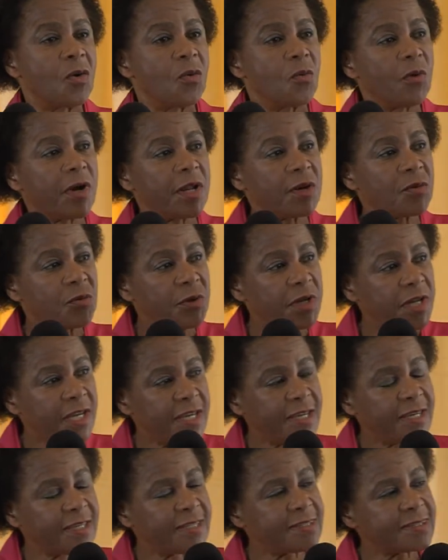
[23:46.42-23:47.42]
When
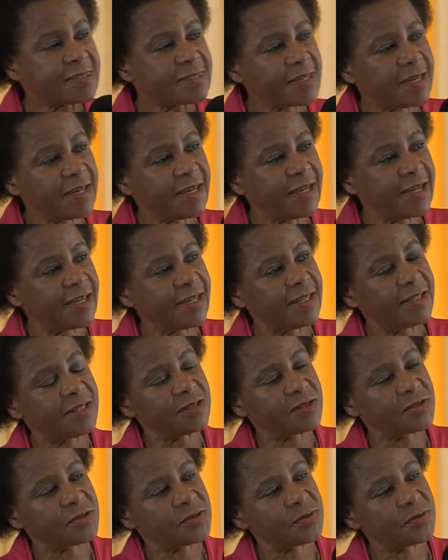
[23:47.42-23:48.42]
we
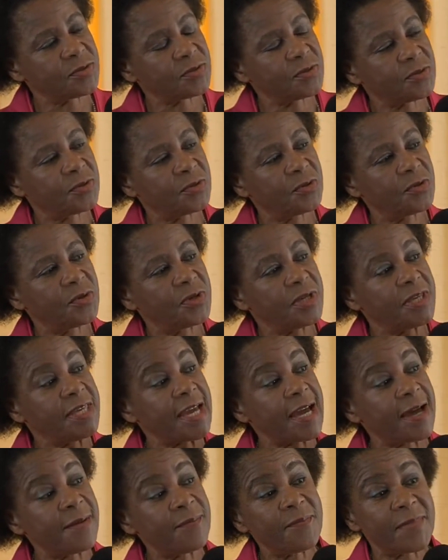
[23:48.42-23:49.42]
say to
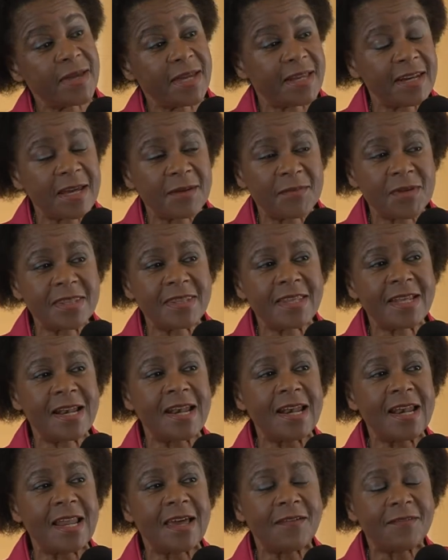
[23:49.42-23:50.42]
young men, I mean, the
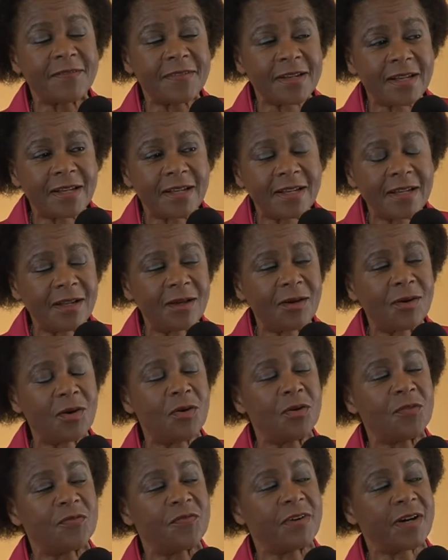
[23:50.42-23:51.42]
level
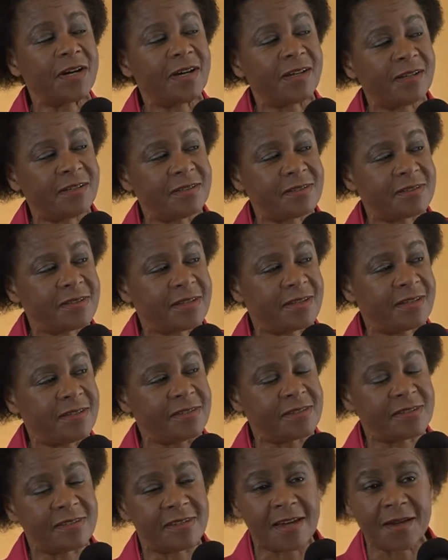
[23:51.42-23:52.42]
of violence
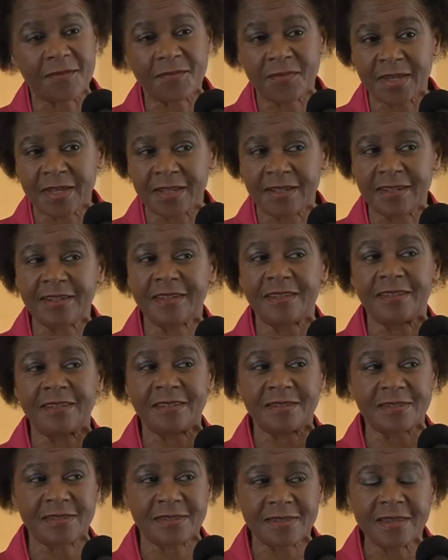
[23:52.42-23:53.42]
against young men in
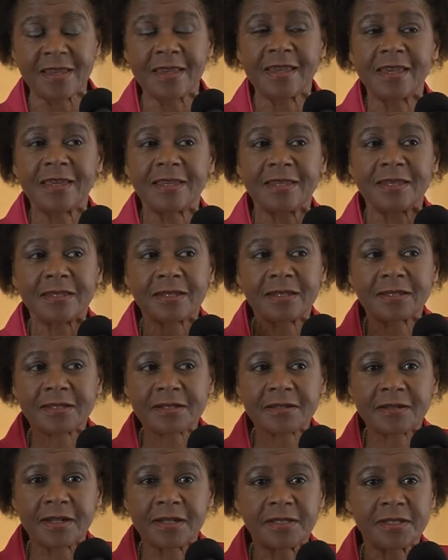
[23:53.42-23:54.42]
these
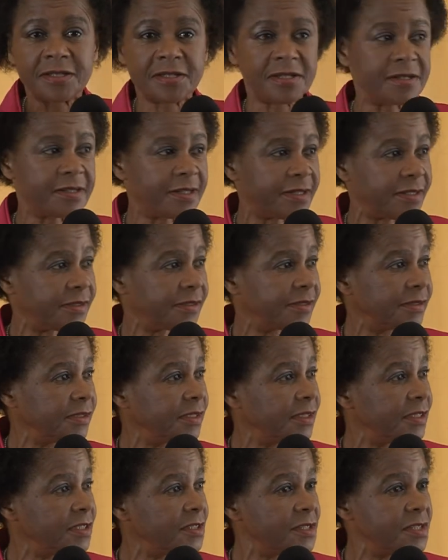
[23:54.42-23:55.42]
traditional
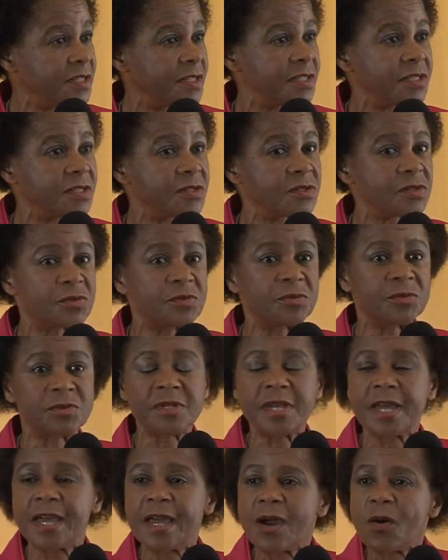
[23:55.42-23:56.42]
initiation schools.
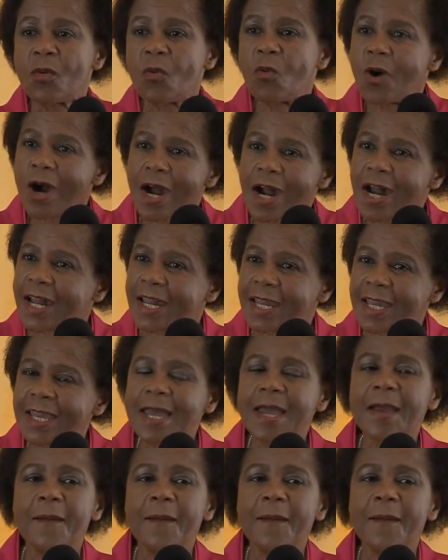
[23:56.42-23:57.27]
Why?